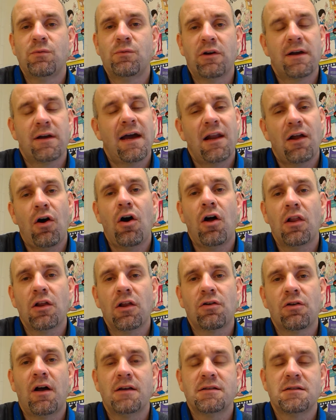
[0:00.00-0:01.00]
We are kind of all
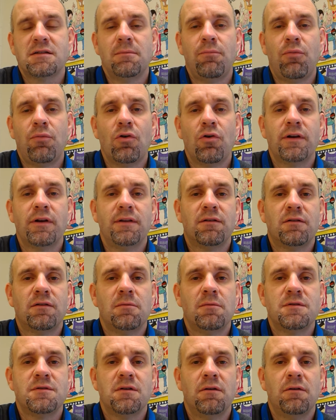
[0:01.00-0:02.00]
across the board in
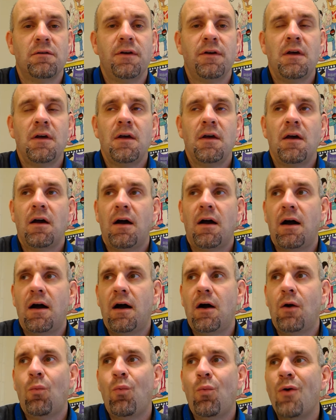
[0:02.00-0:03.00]
terms of
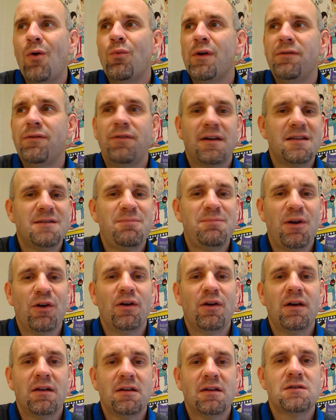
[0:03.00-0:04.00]
what we've
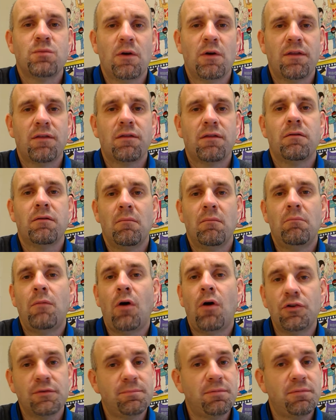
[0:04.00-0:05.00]
experienced with
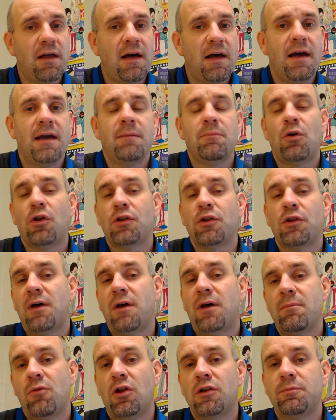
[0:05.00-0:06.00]
multiplying
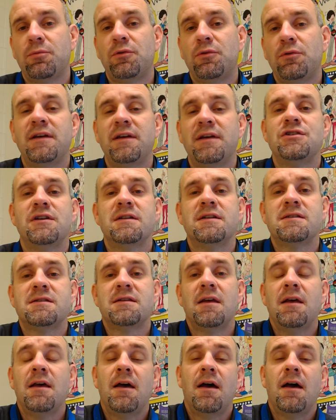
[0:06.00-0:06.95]
multiple digits,